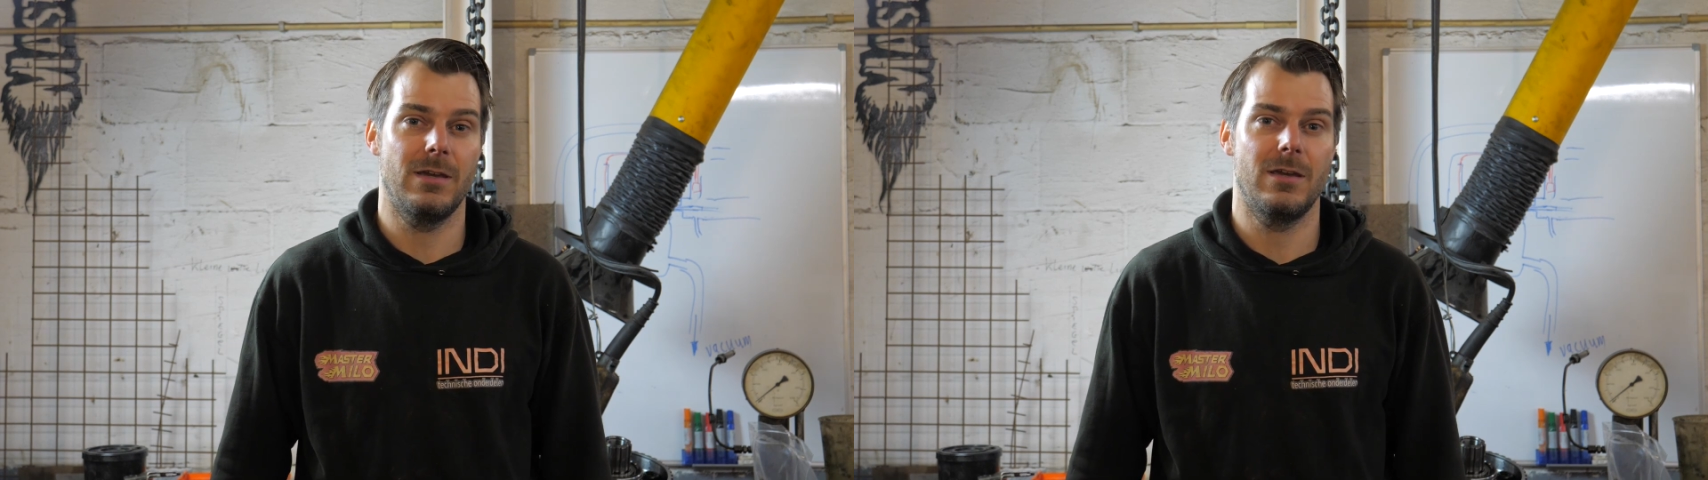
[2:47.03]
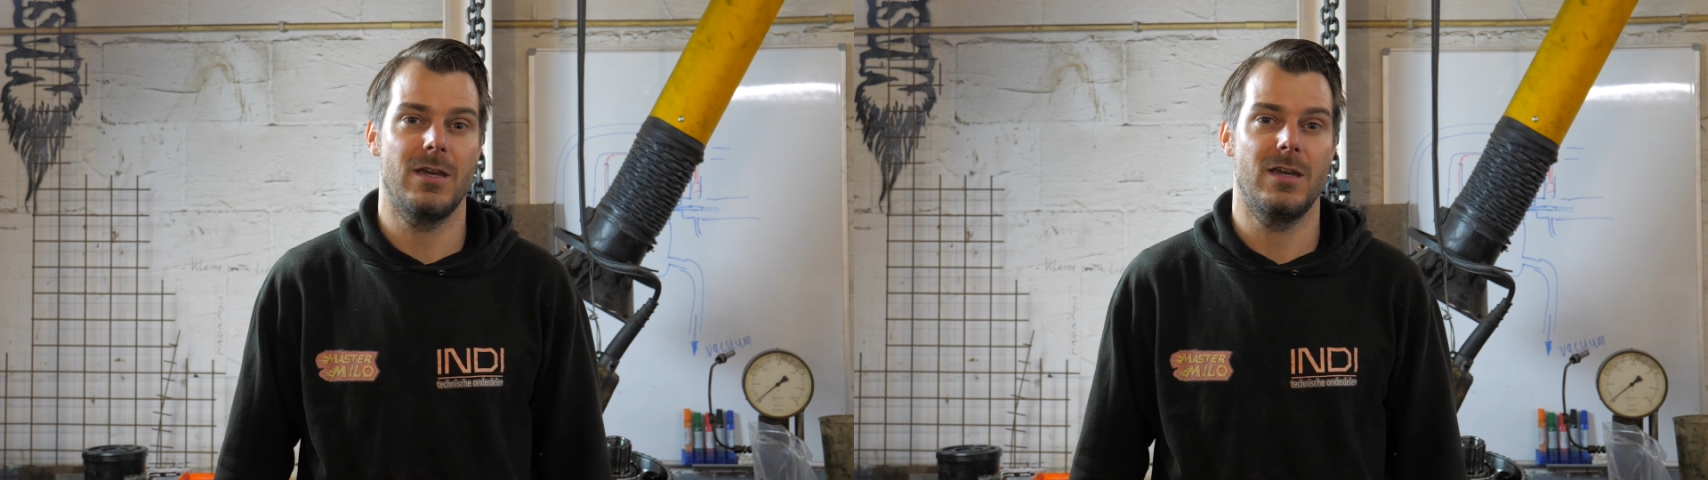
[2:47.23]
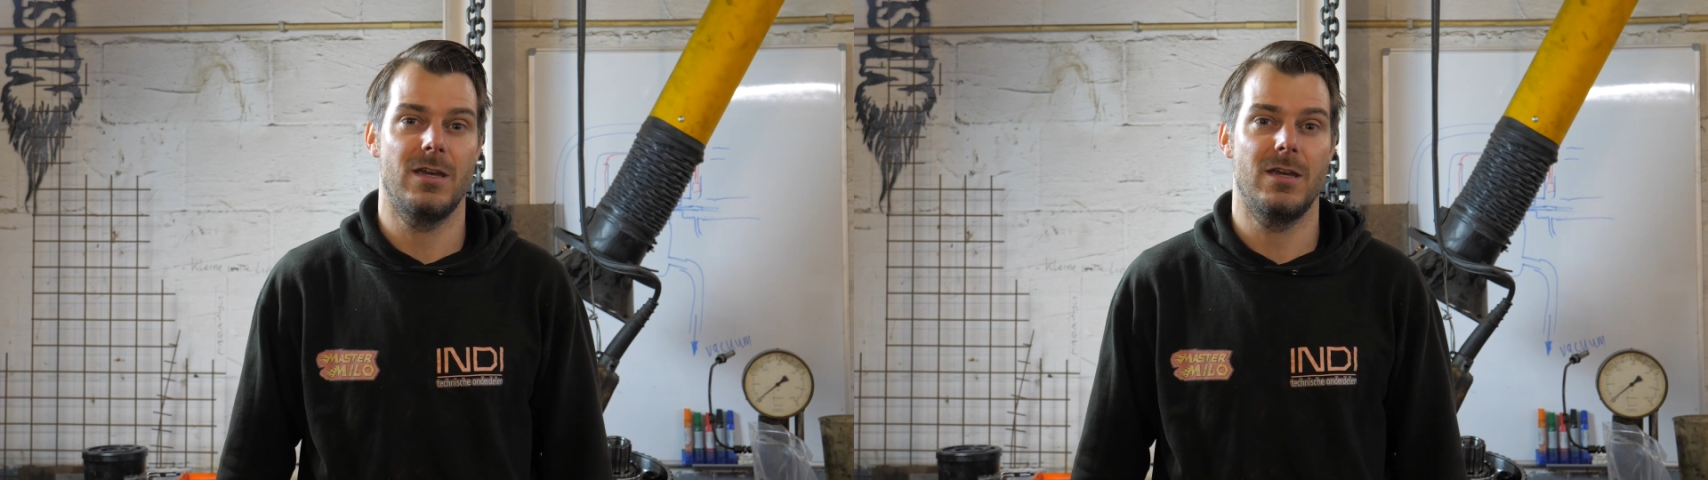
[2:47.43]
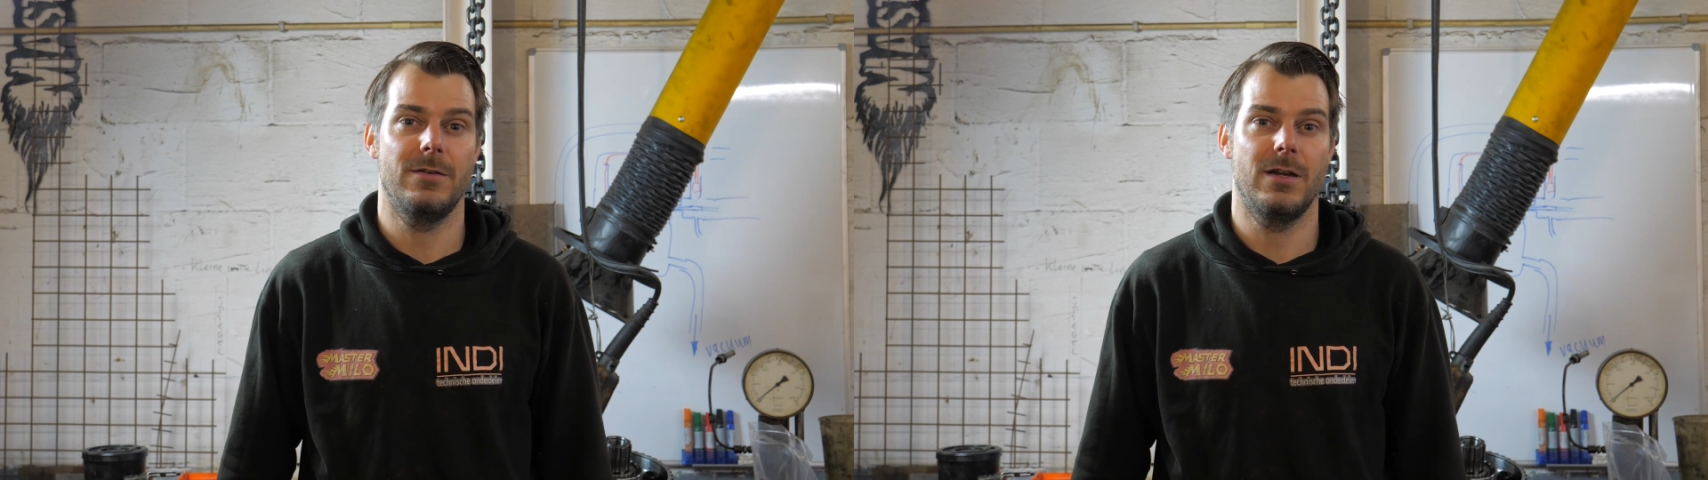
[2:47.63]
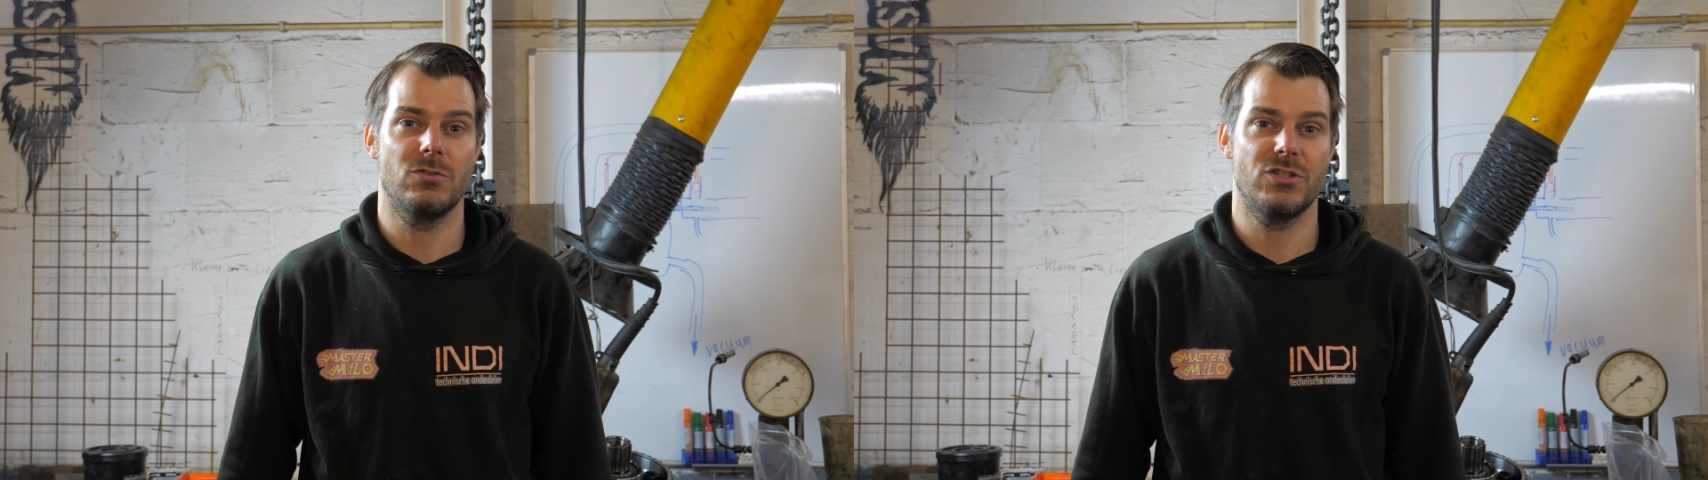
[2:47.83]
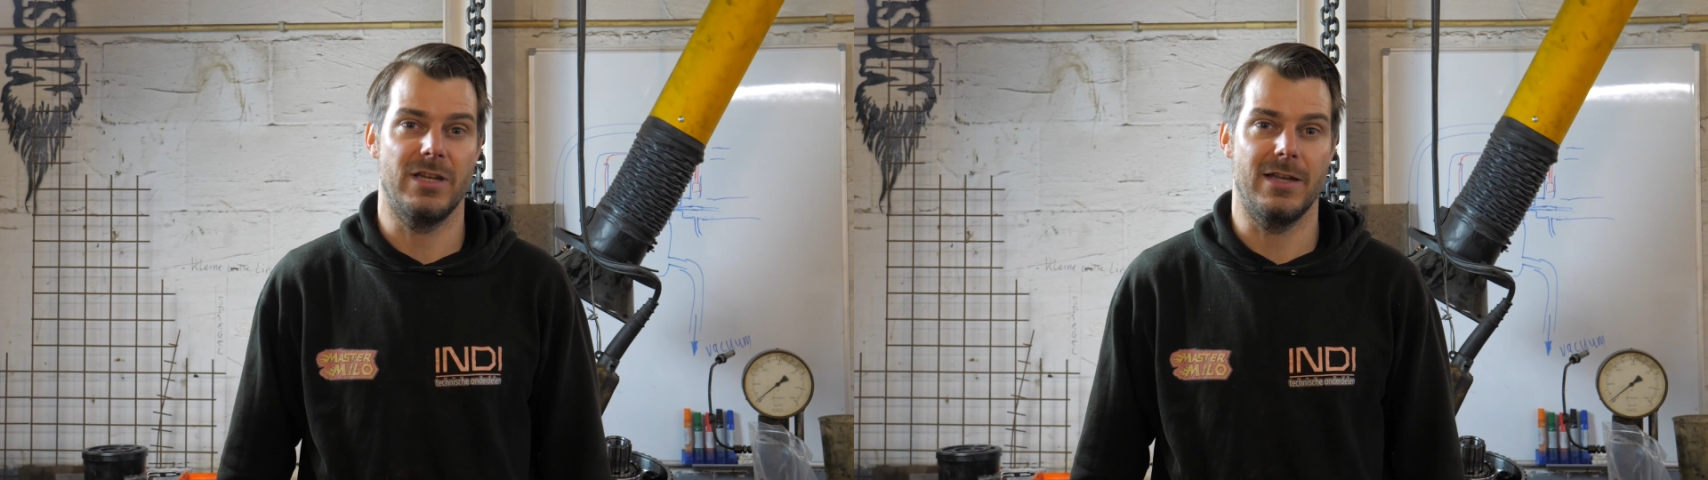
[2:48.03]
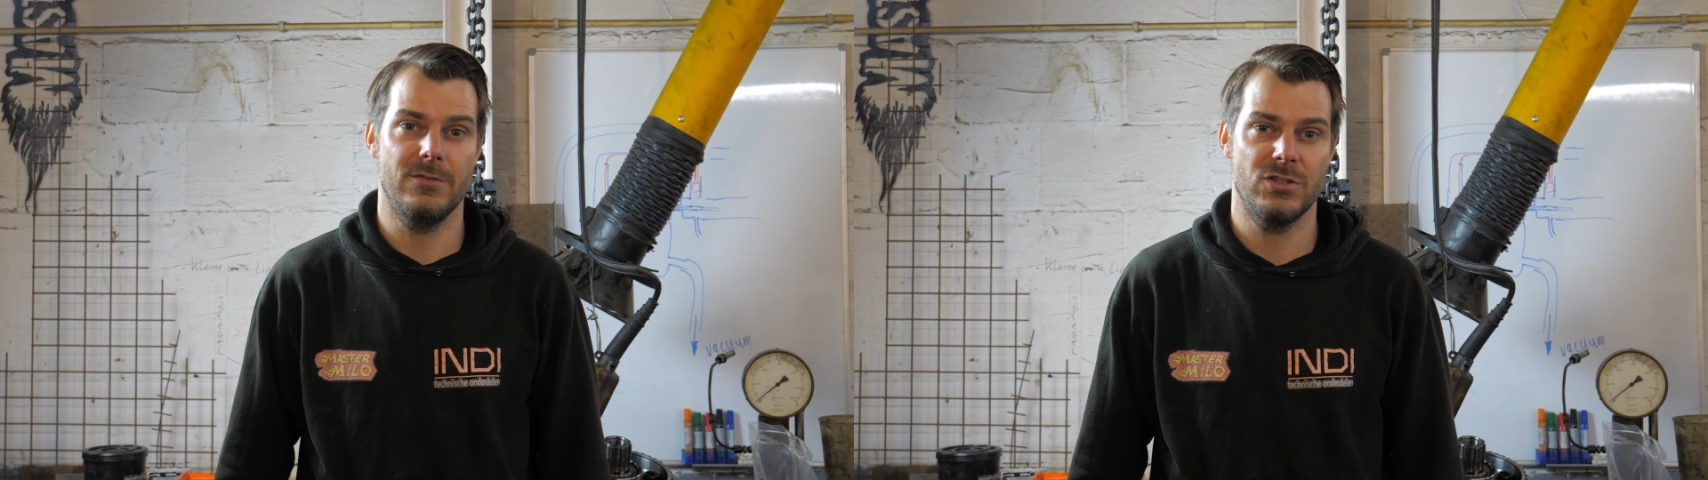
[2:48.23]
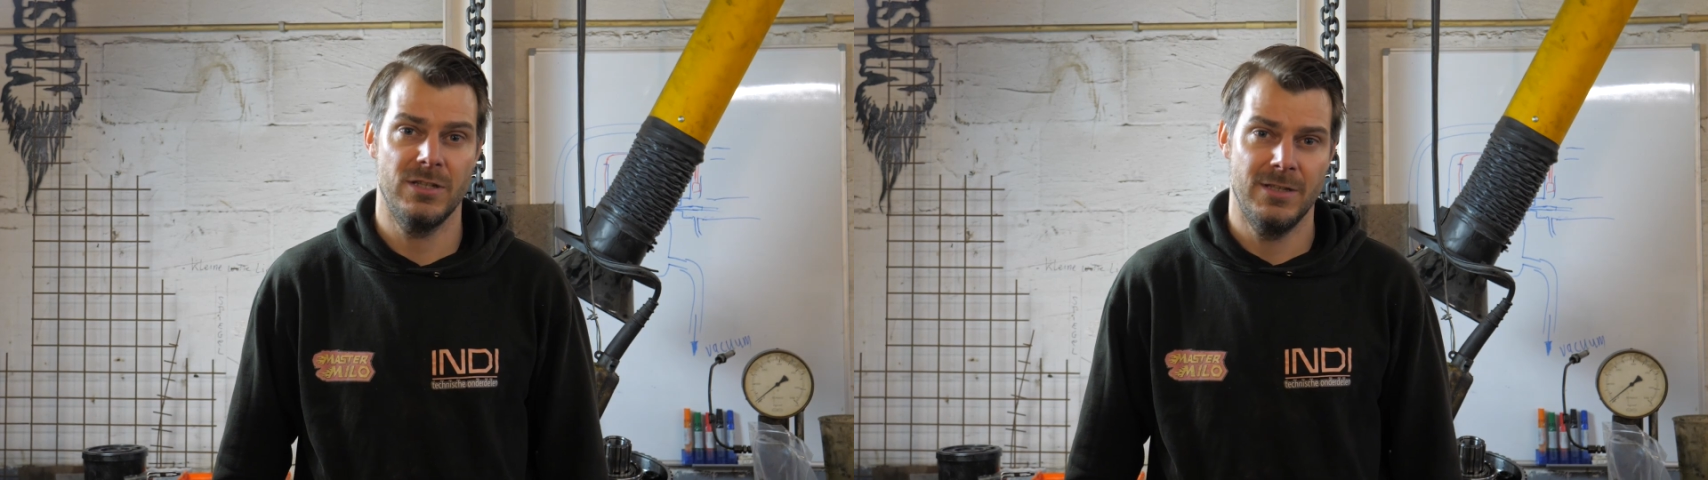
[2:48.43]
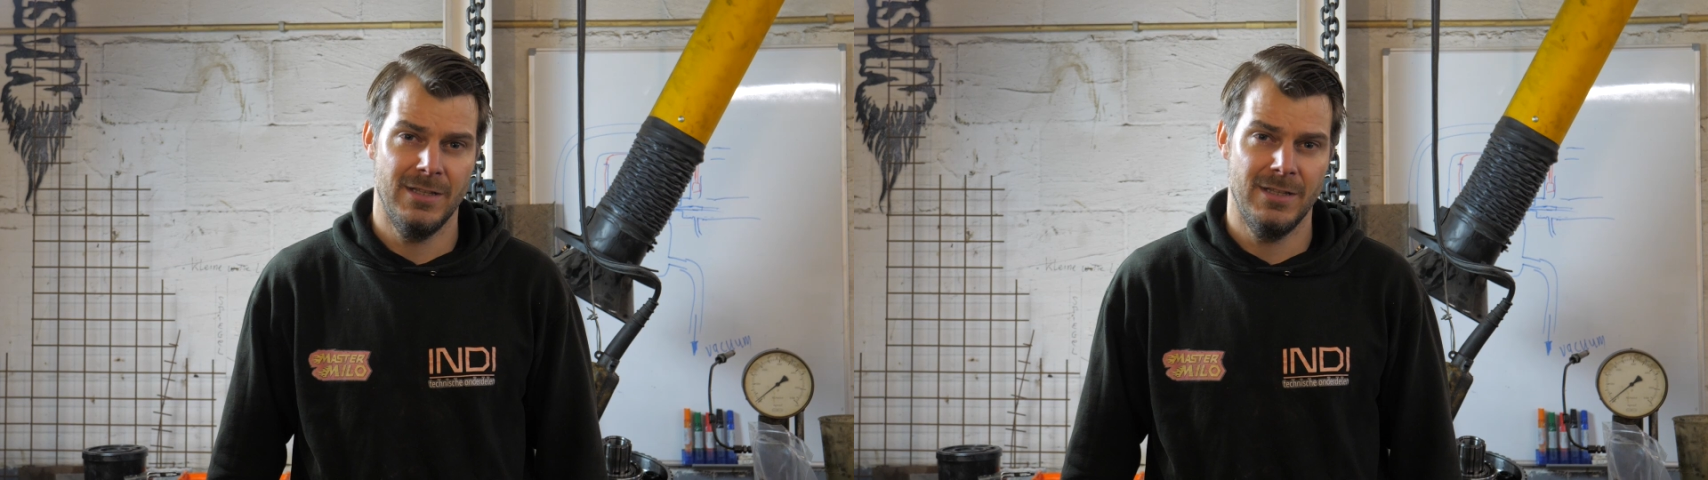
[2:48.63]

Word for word: uh, ourselves.